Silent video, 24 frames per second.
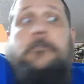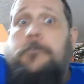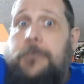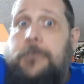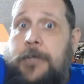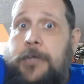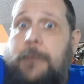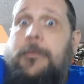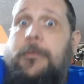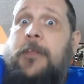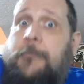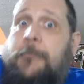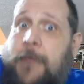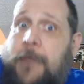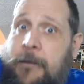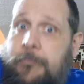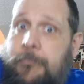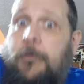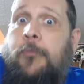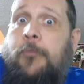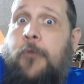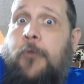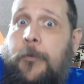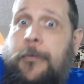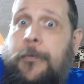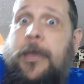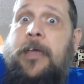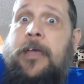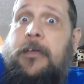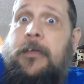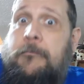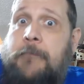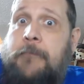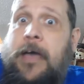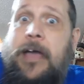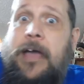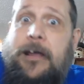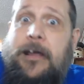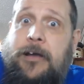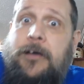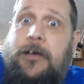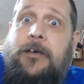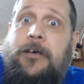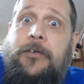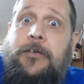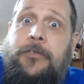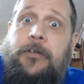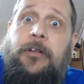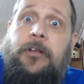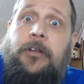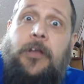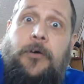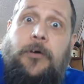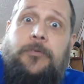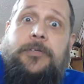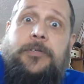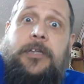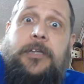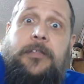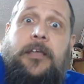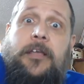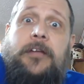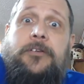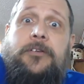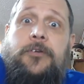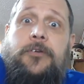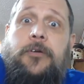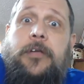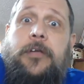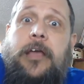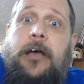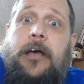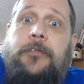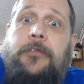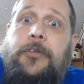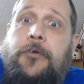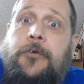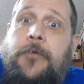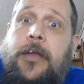some of the people were paying back the loans that they took out,